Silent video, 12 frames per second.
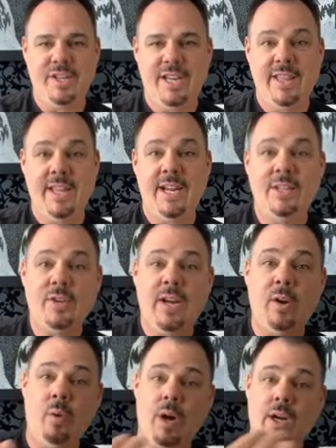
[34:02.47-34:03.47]
And then I try
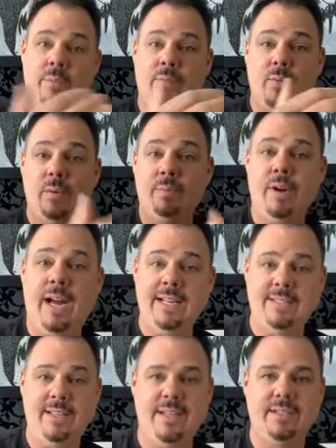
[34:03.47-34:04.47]
to walk them through a
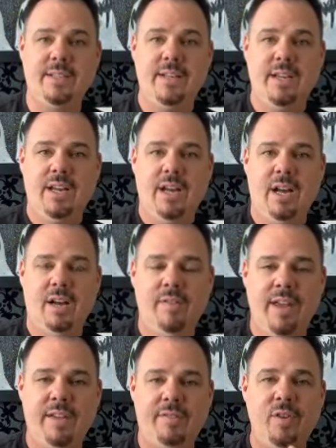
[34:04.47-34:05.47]
process of
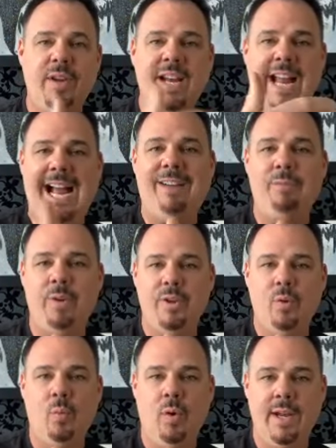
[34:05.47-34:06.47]
if you could have what
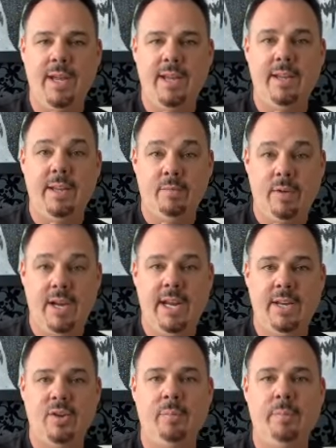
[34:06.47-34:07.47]
you wanted, right,
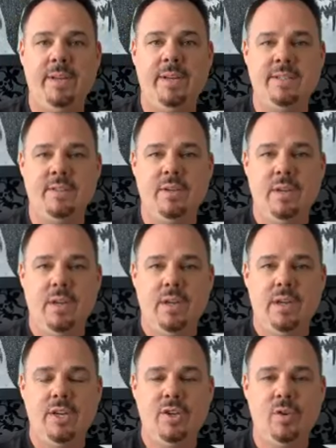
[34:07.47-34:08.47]
in your business,
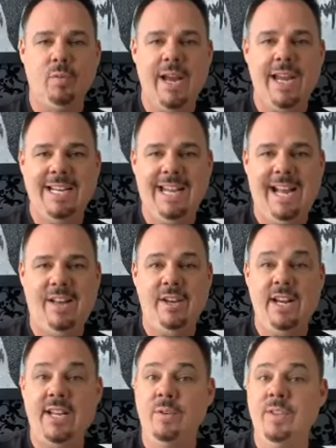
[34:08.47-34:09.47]
can you write it down?
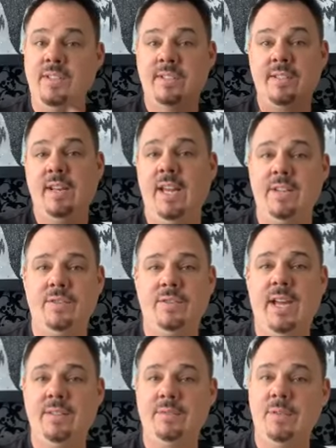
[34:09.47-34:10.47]
And I do this as an
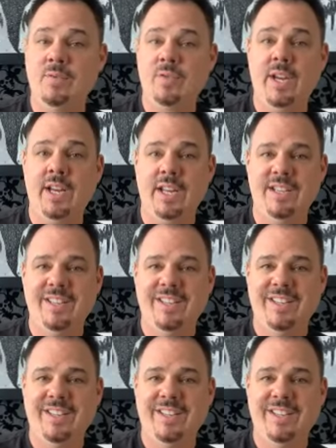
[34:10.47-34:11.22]
exercise when I'm training.